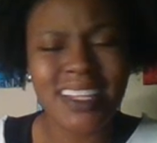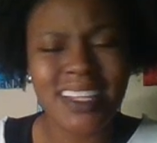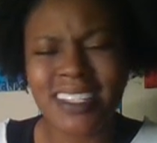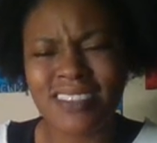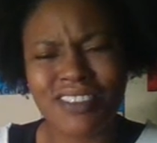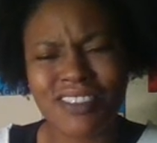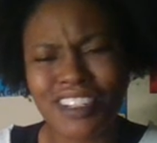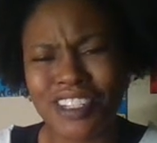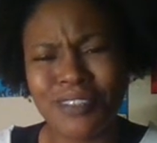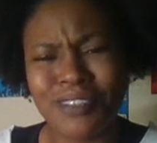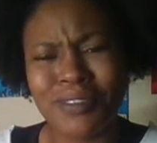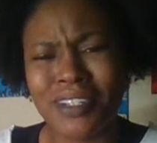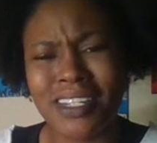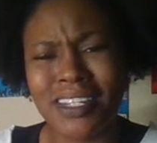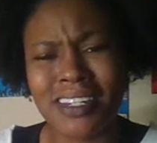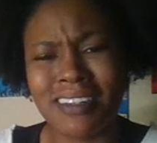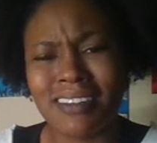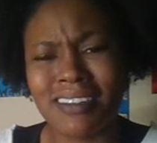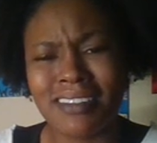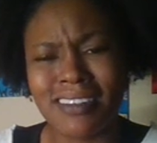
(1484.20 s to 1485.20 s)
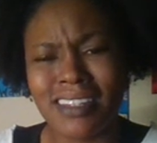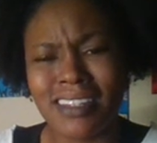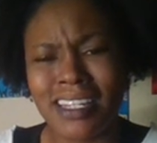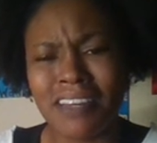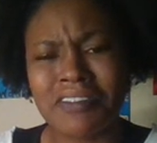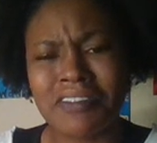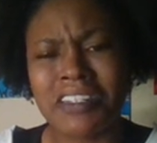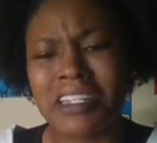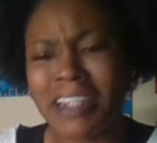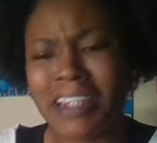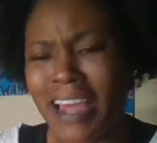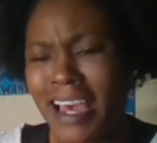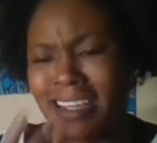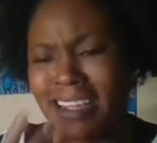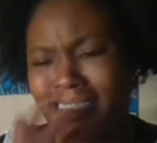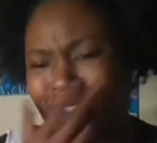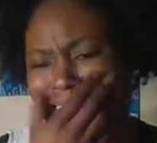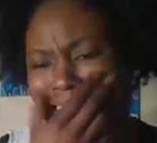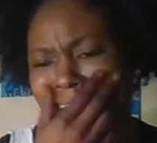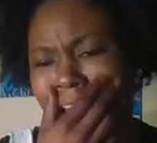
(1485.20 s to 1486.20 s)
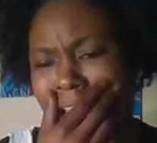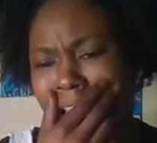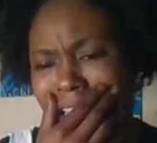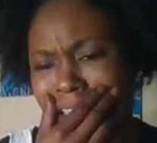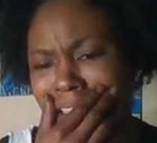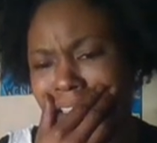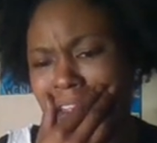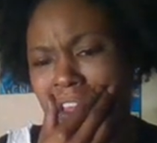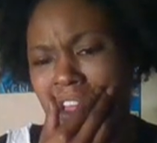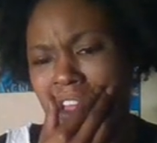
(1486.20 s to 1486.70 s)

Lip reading: reunion left a nasty taste